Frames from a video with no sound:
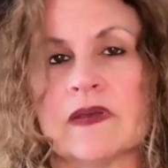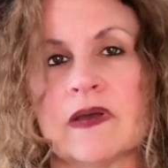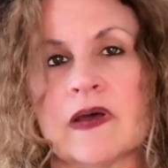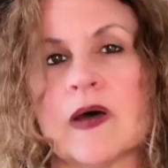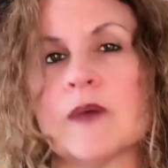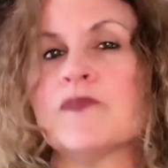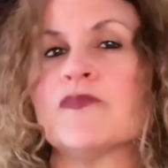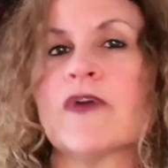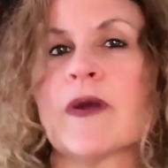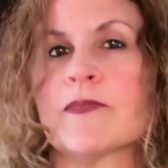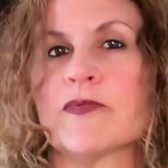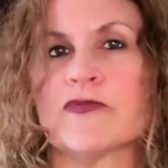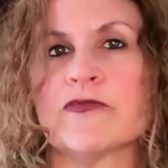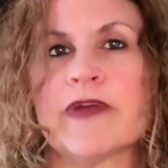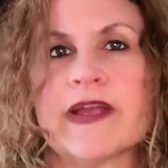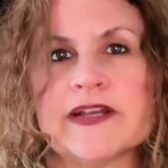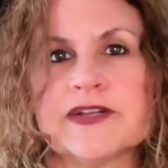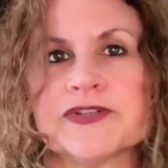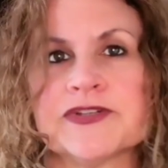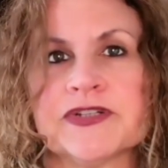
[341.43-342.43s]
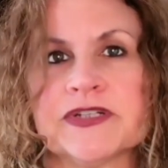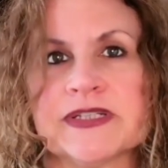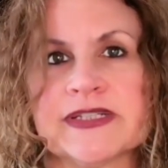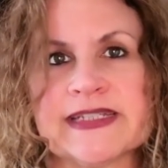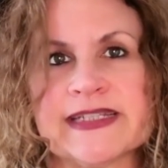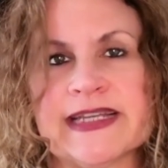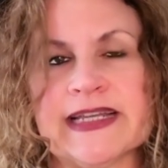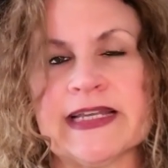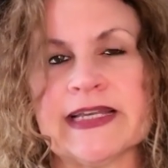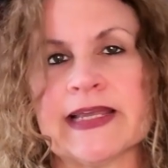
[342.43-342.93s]
A preparation
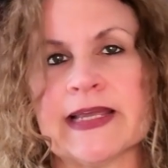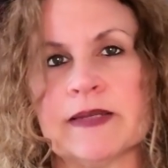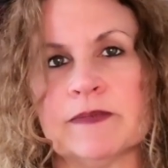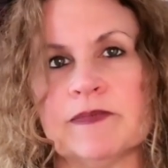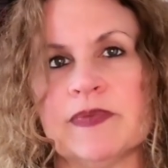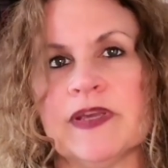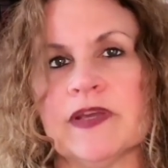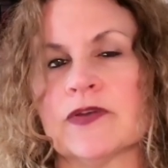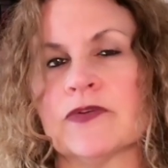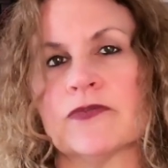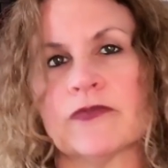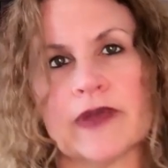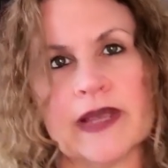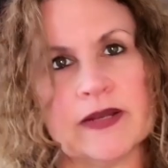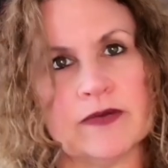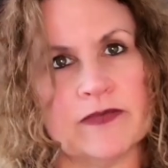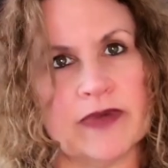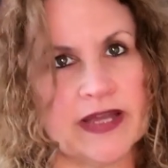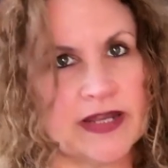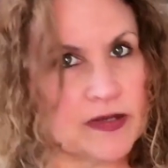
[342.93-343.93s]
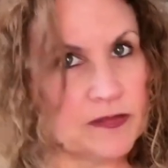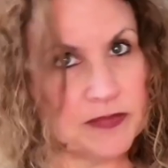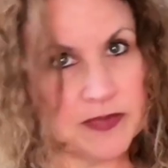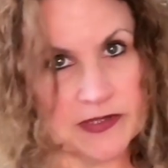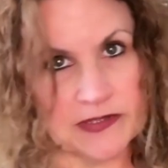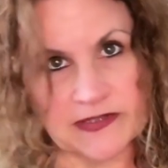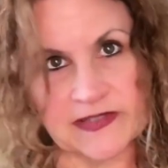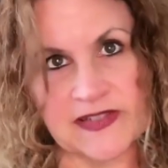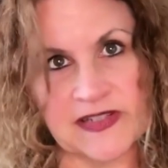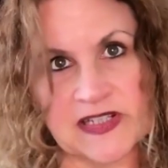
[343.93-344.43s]
scene can be a great way to
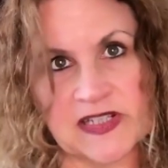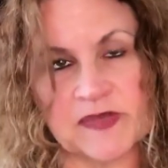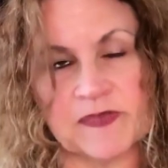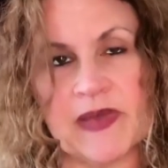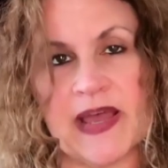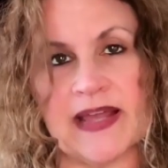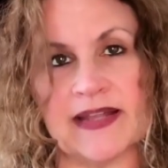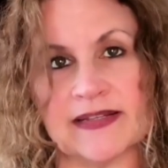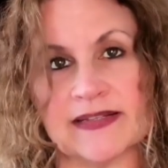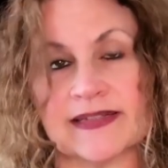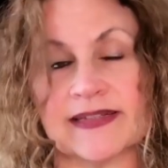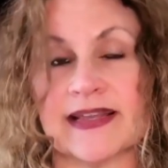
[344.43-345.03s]
build suspense,